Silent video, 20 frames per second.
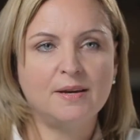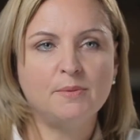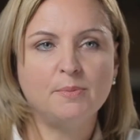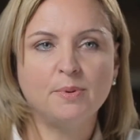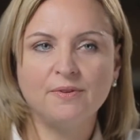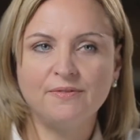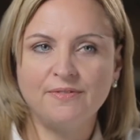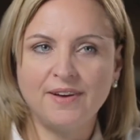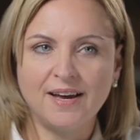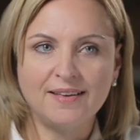
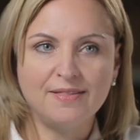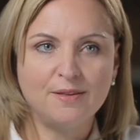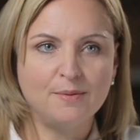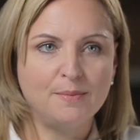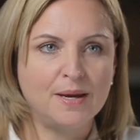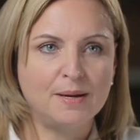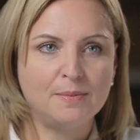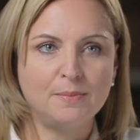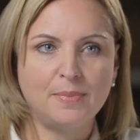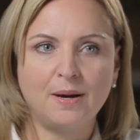provide the
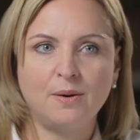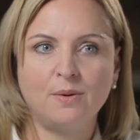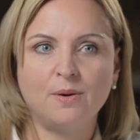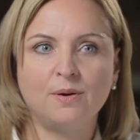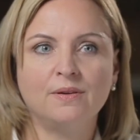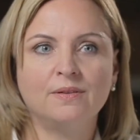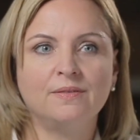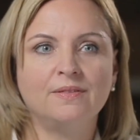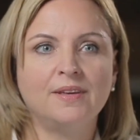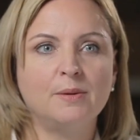
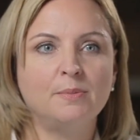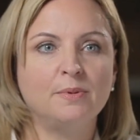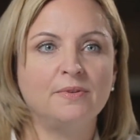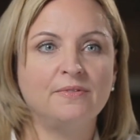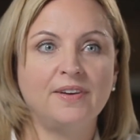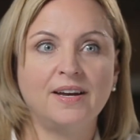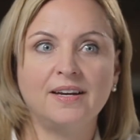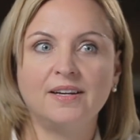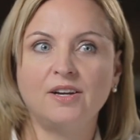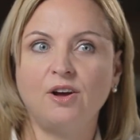manpower, they
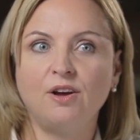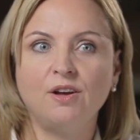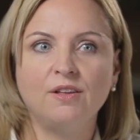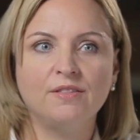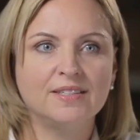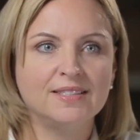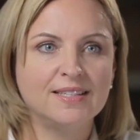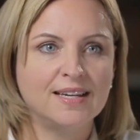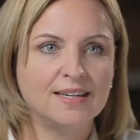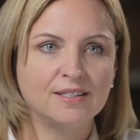provide all
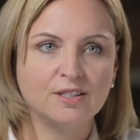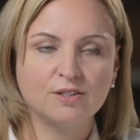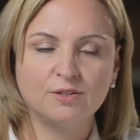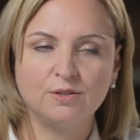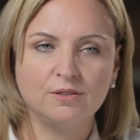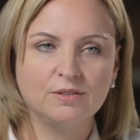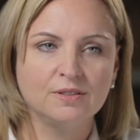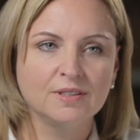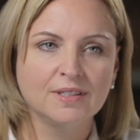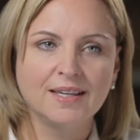the
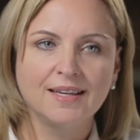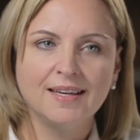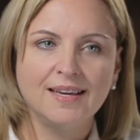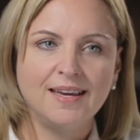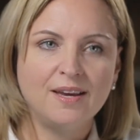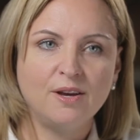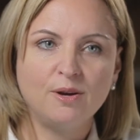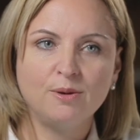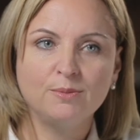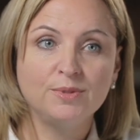technical
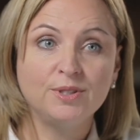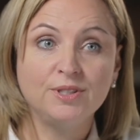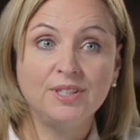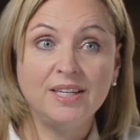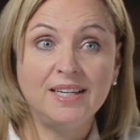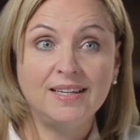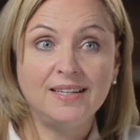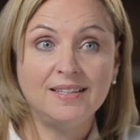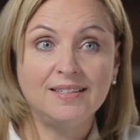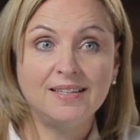help you
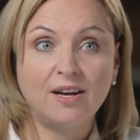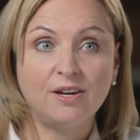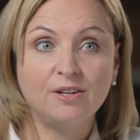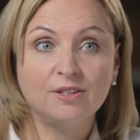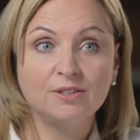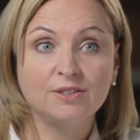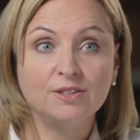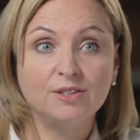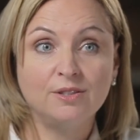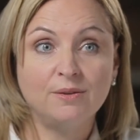need.
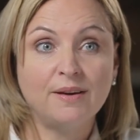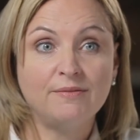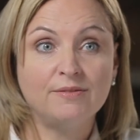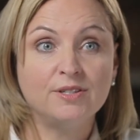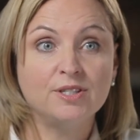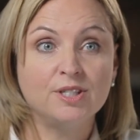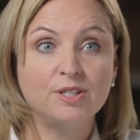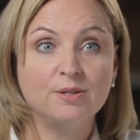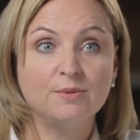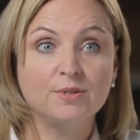All you have
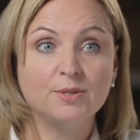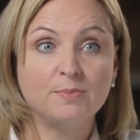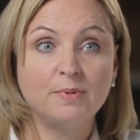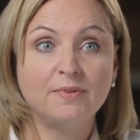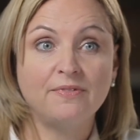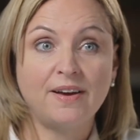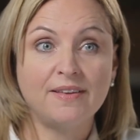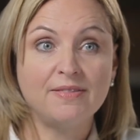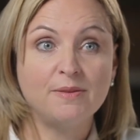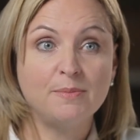to do is
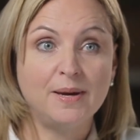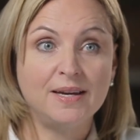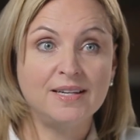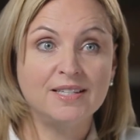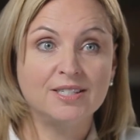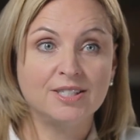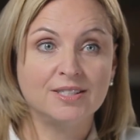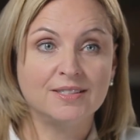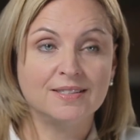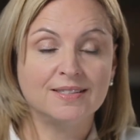provide the
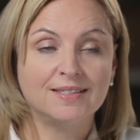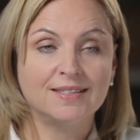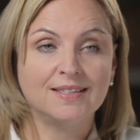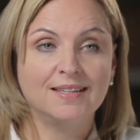patients.